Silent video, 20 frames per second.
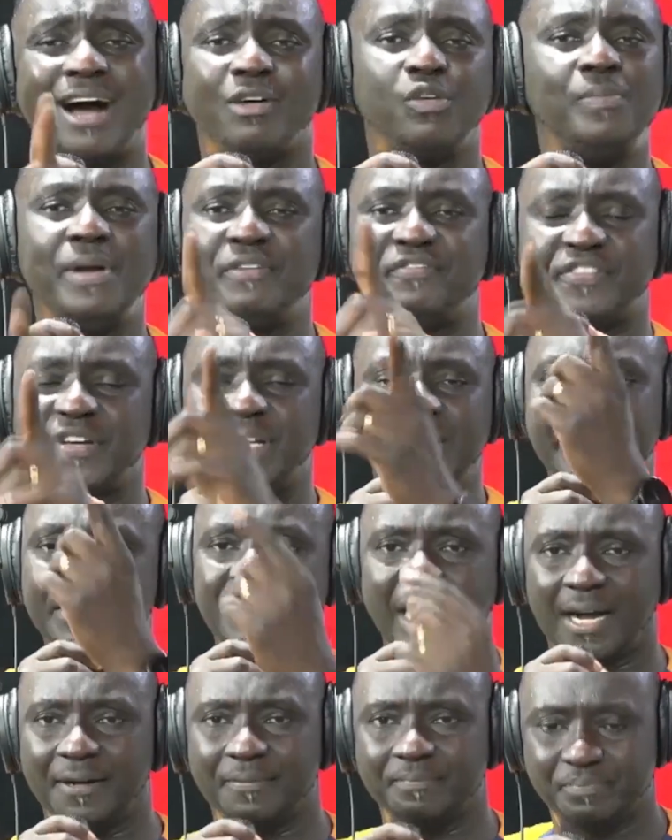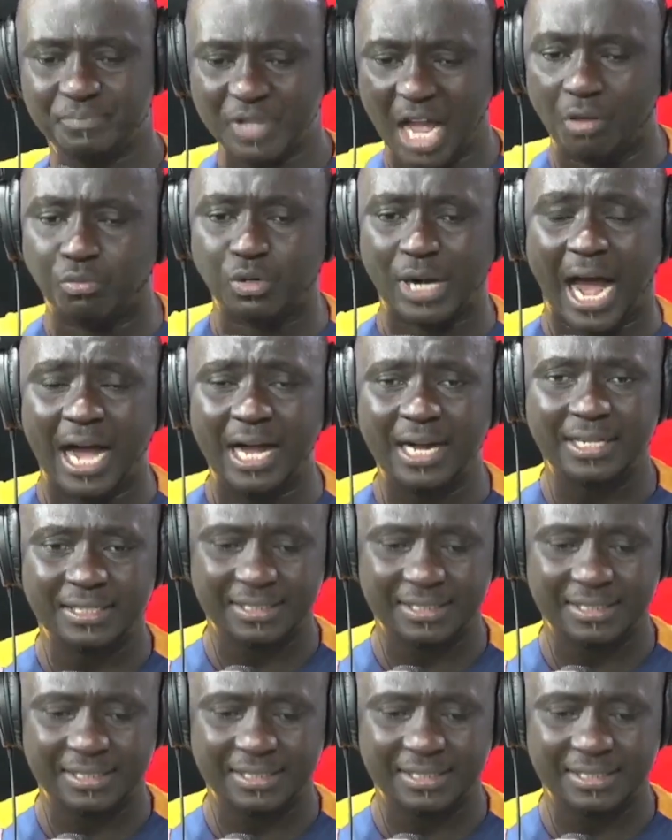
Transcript: will be fair leader. Ewuda.